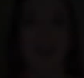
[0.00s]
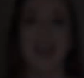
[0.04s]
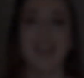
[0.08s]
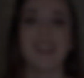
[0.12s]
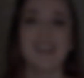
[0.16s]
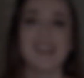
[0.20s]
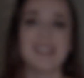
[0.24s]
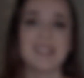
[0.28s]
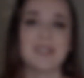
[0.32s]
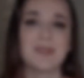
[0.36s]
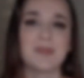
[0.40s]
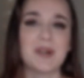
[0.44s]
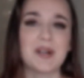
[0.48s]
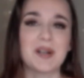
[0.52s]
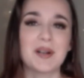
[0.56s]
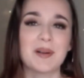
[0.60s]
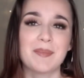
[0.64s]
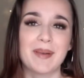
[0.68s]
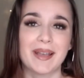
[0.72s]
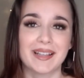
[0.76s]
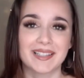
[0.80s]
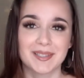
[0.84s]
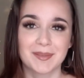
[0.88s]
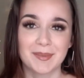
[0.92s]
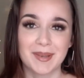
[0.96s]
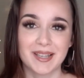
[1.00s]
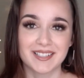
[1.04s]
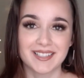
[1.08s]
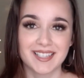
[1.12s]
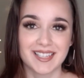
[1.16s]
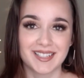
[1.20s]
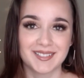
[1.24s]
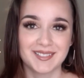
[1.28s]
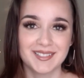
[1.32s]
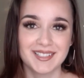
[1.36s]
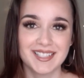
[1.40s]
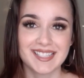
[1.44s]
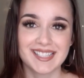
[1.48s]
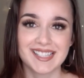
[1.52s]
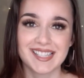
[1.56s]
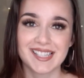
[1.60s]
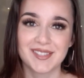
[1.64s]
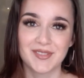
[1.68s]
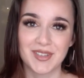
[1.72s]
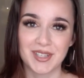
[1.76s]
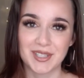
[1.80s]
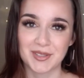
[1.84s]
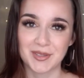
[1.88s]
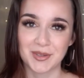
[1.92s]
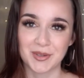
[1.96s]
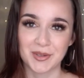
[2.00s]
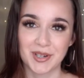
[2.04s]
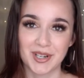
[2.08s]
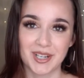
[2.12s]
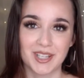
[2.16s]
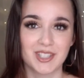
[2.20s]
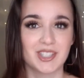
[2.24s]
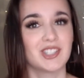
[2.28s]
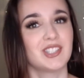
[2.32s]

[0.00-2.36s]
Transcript: Hi guys, welcome back to my channel. This is Victoria,